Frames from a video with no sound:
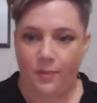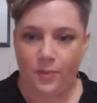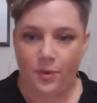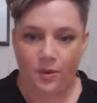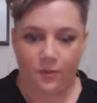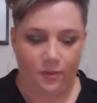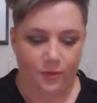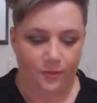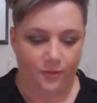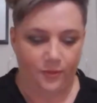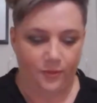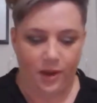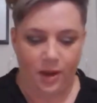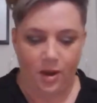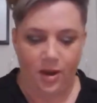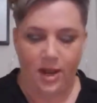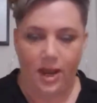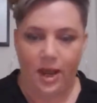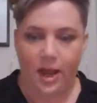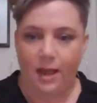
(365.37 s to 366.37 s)
Beautiful.
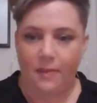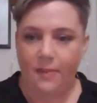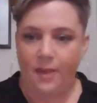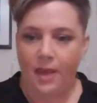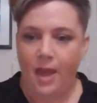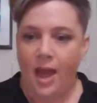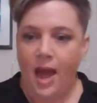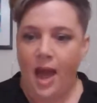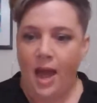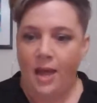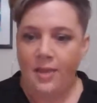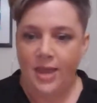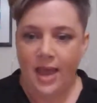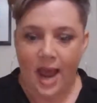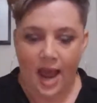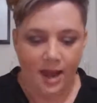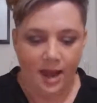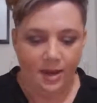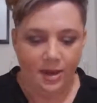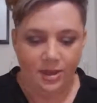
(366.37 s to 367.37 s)
Okay.
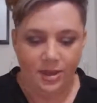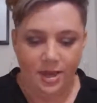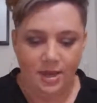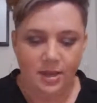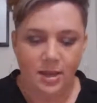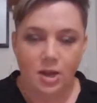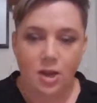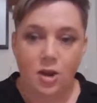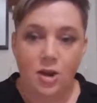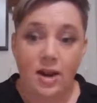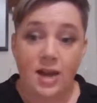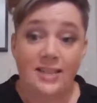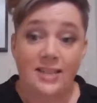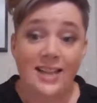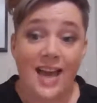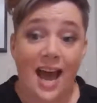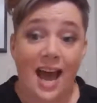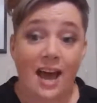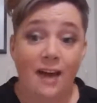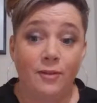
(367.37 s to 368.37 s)
The other thing that you need
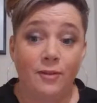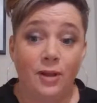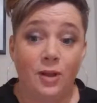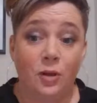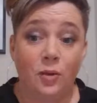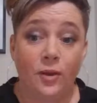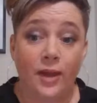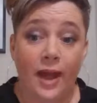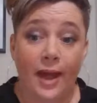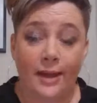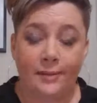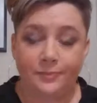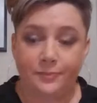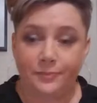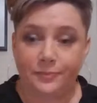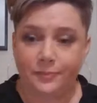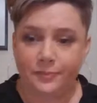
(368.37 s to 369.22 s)
to have a look at